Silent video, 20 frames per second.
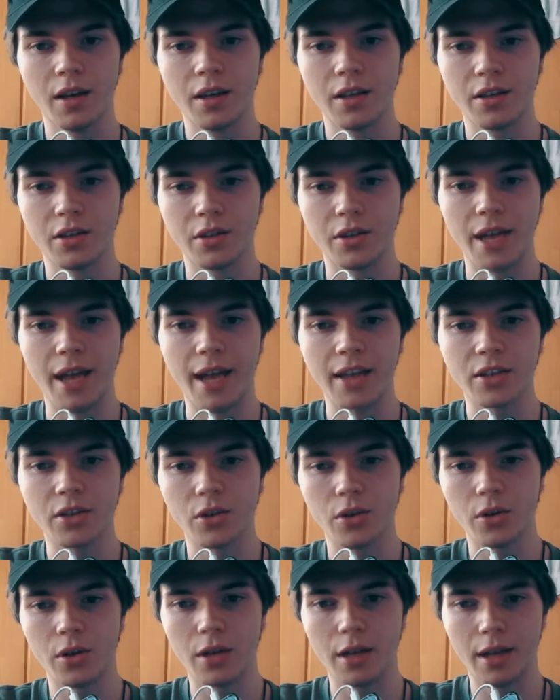So the
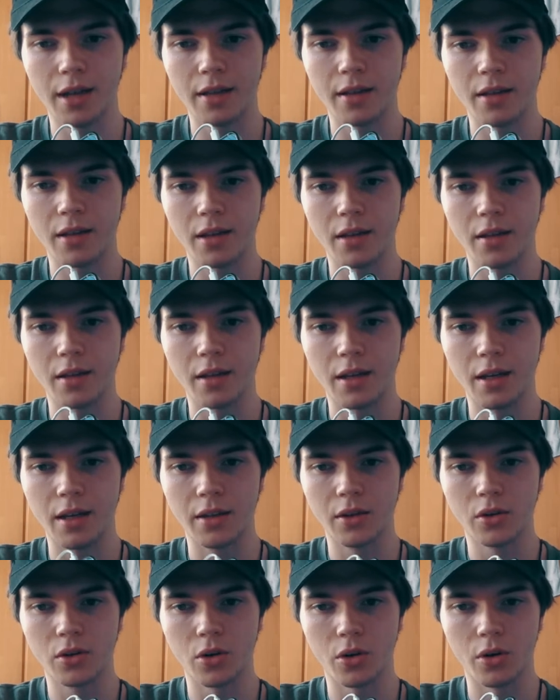external and the
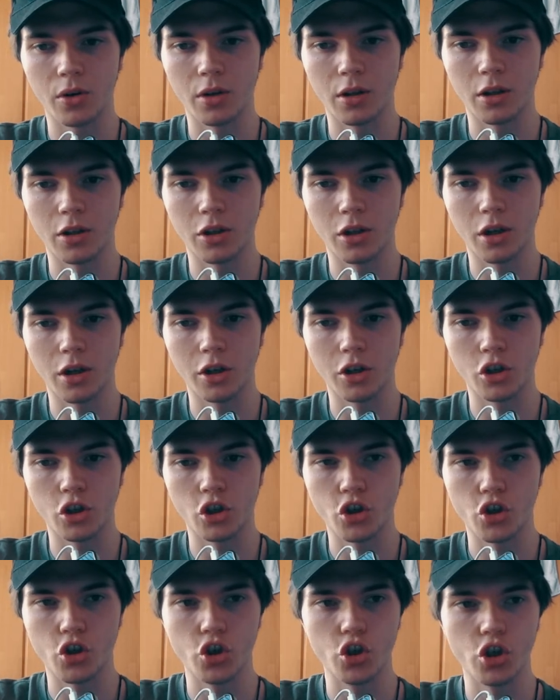internal
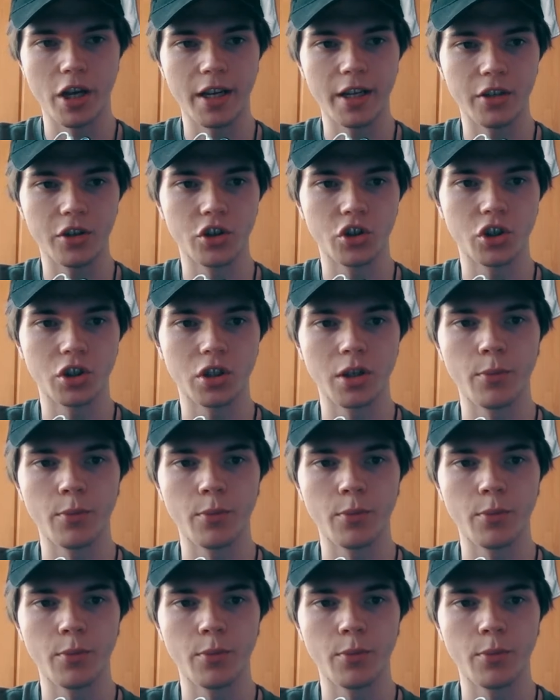change.